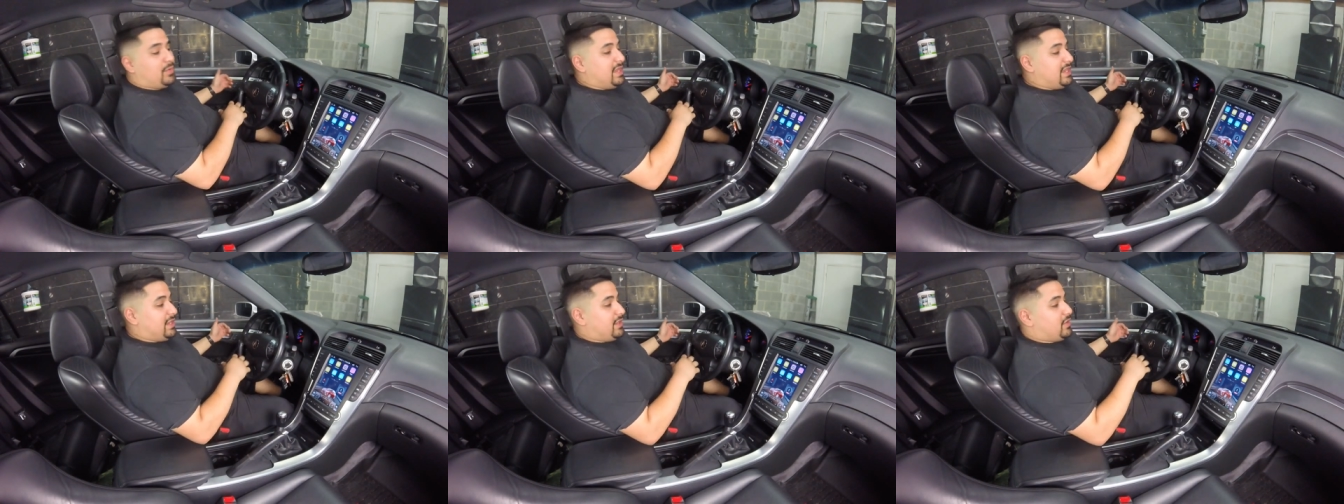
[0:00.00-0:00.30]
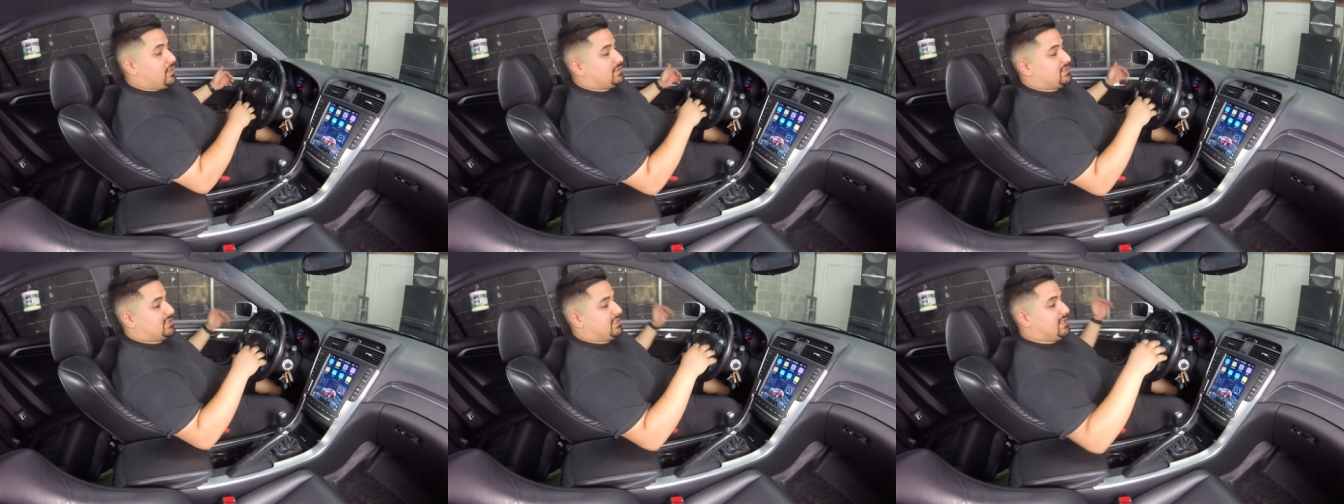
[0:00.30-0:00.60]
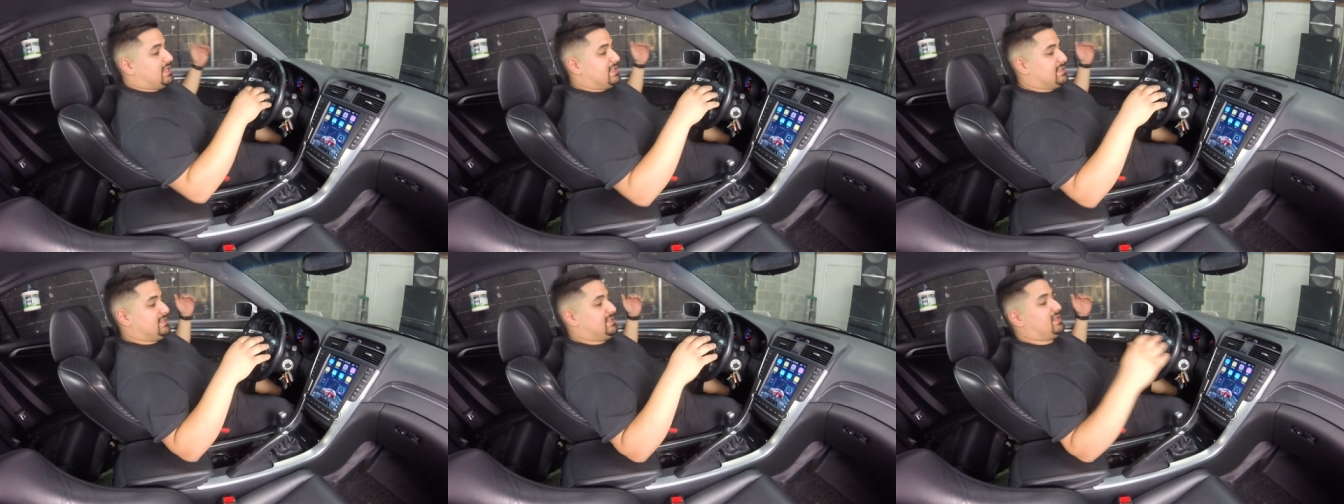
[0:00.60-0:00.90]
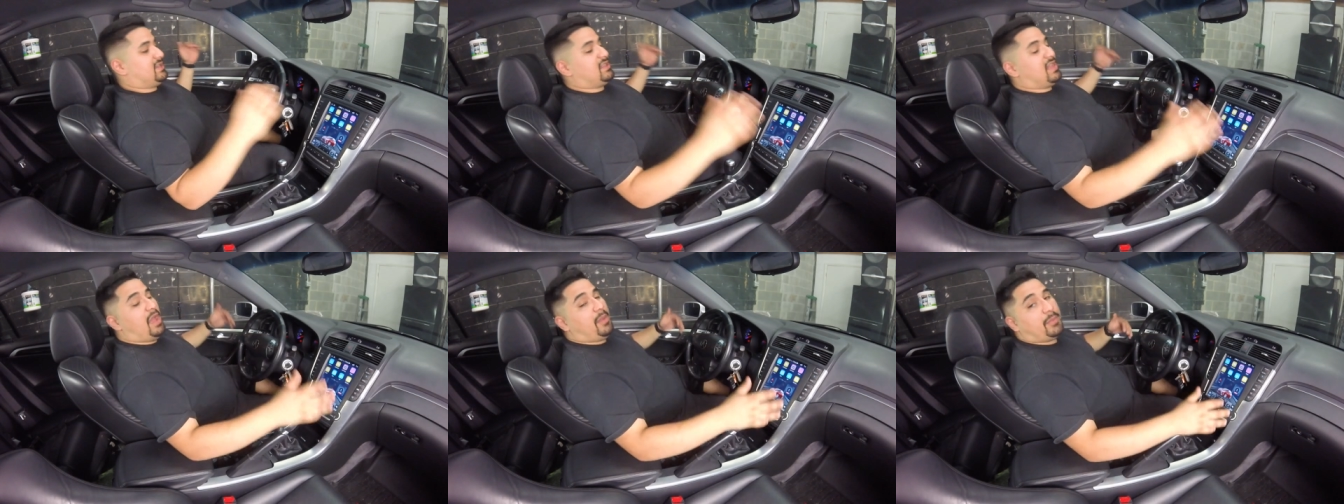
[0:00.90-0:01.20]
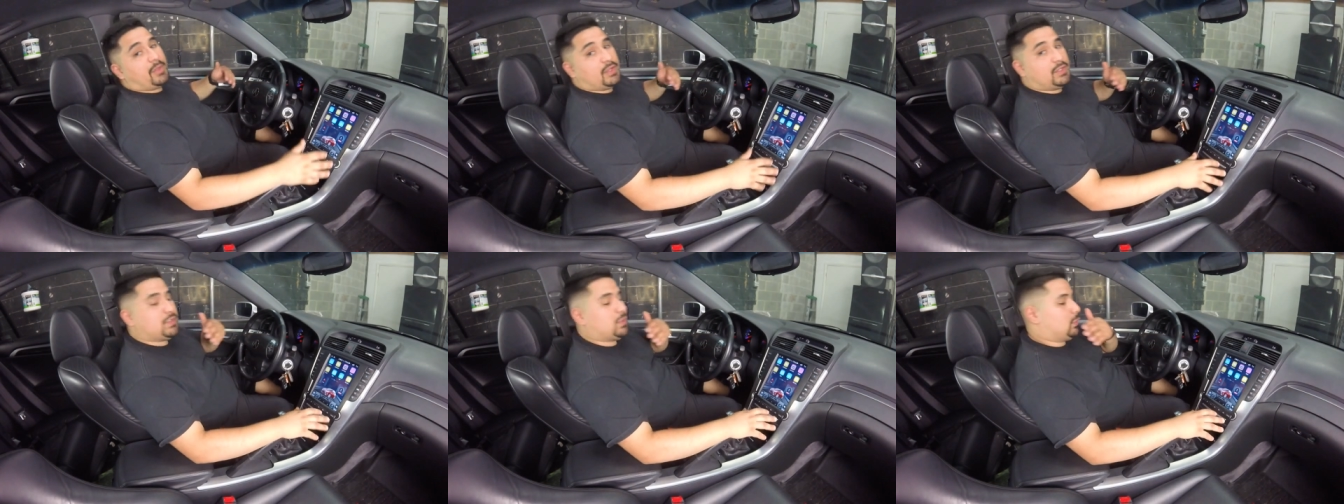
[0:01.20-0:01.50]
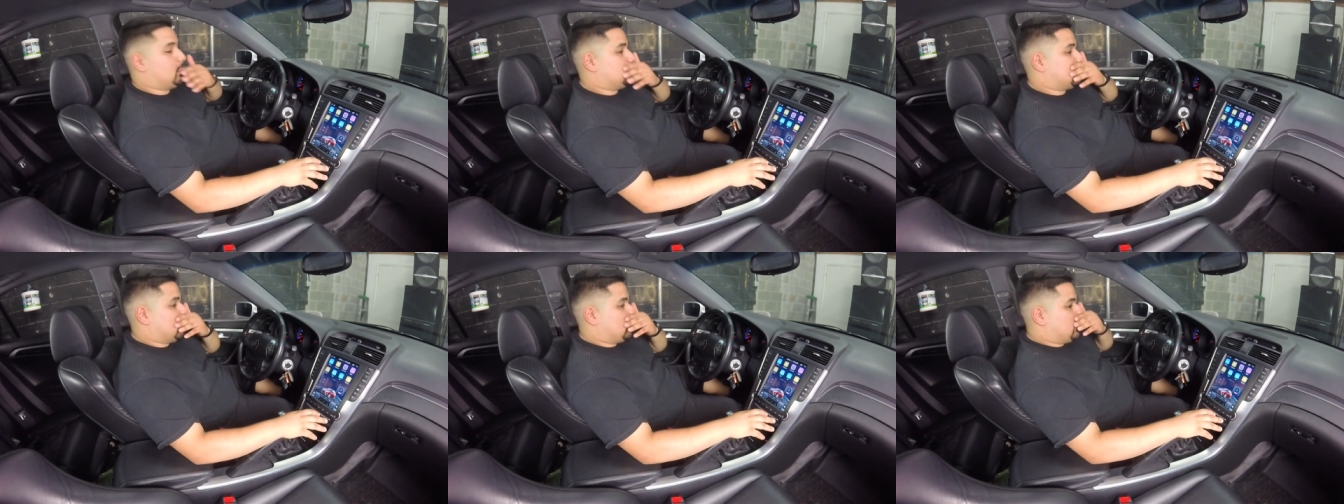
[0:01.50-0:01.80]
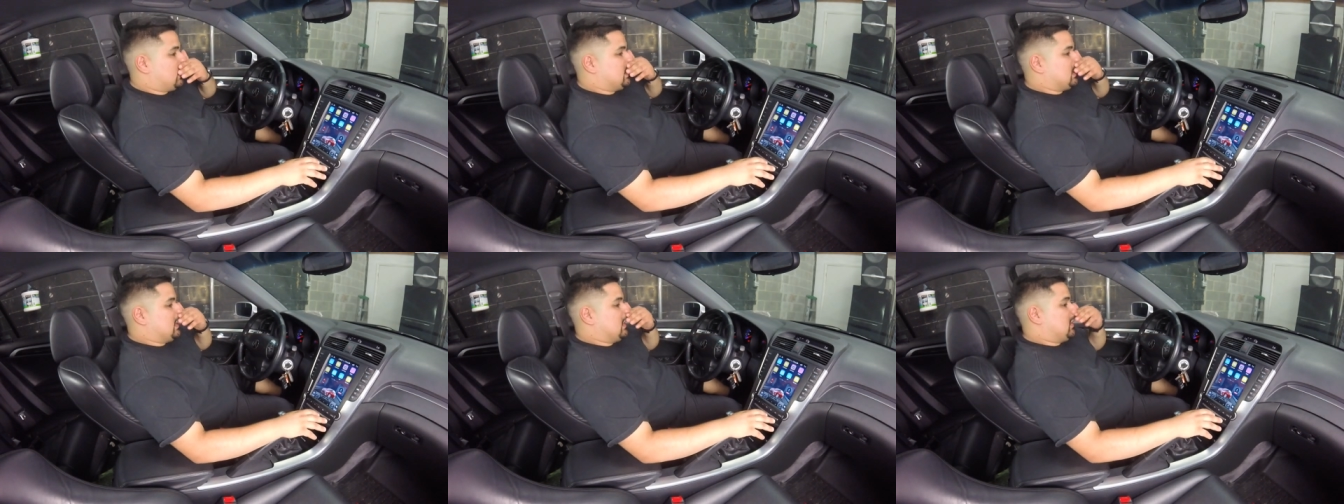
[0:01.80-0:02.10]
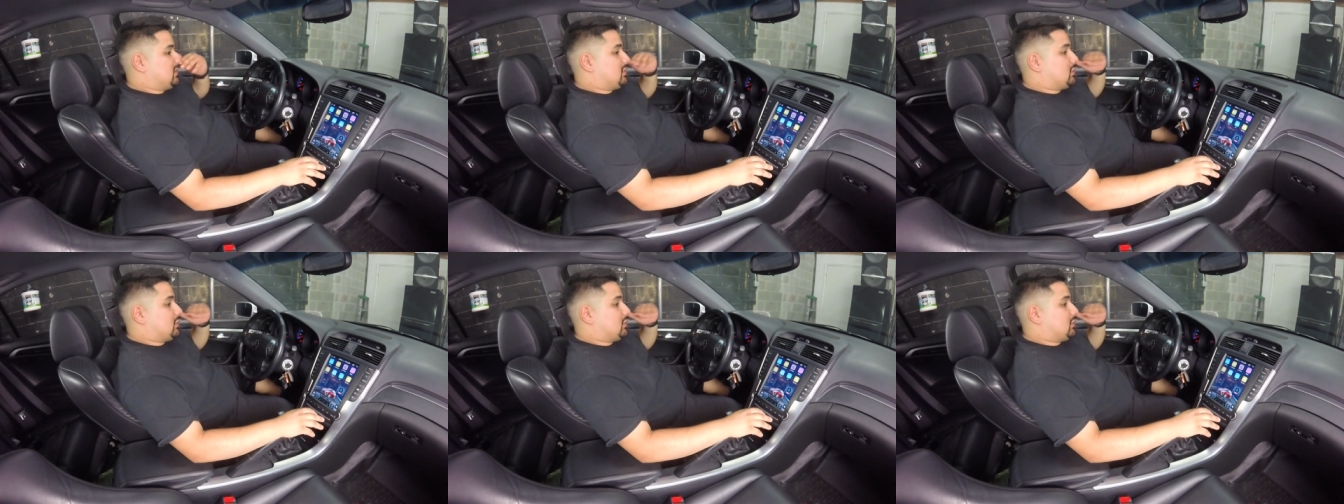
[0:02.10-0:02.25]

radios is the climate control integration.